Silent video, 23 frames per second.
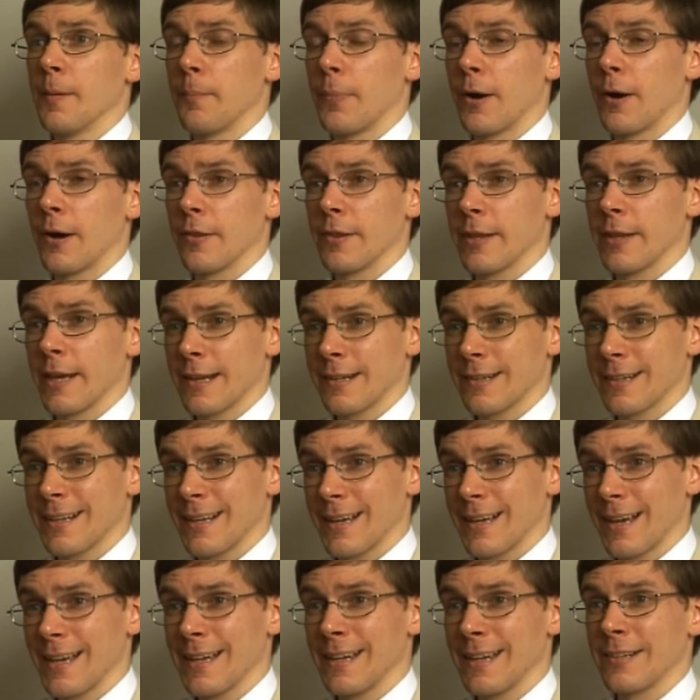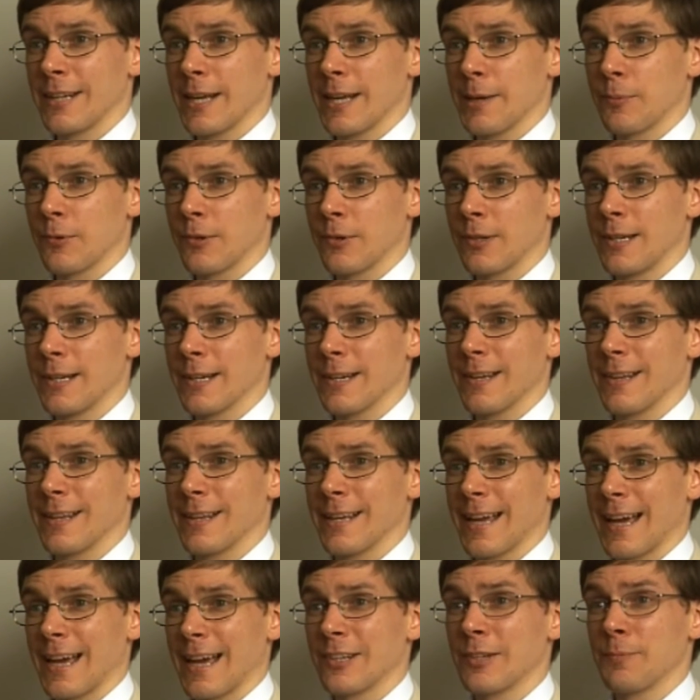But the SKA is able to look at the
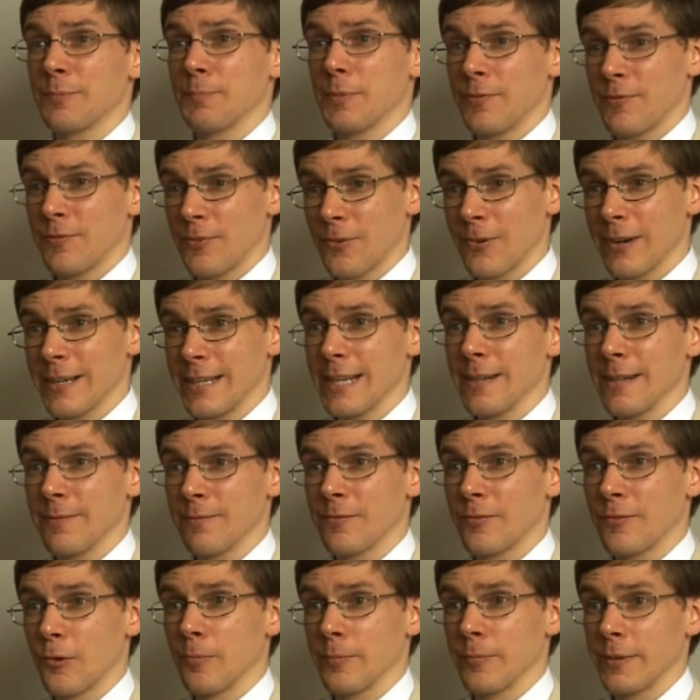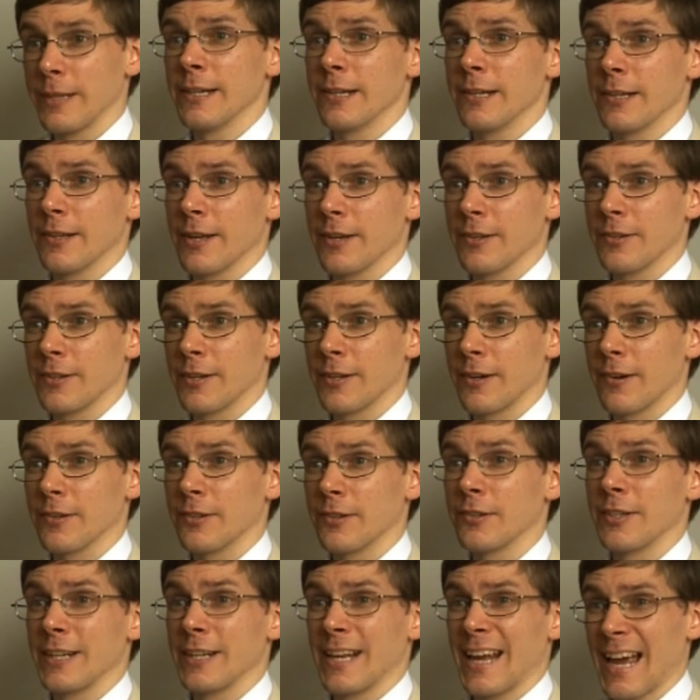gas before it even formed into those stars
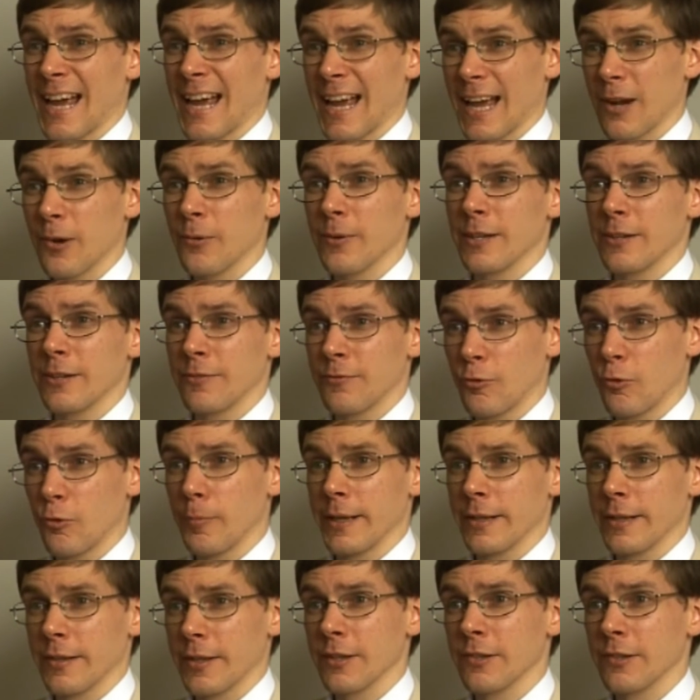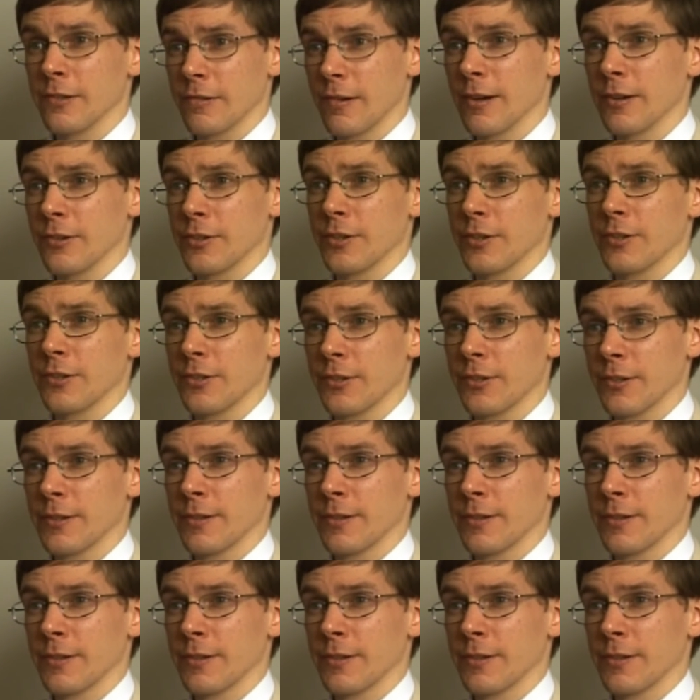and see how it's forming those structures.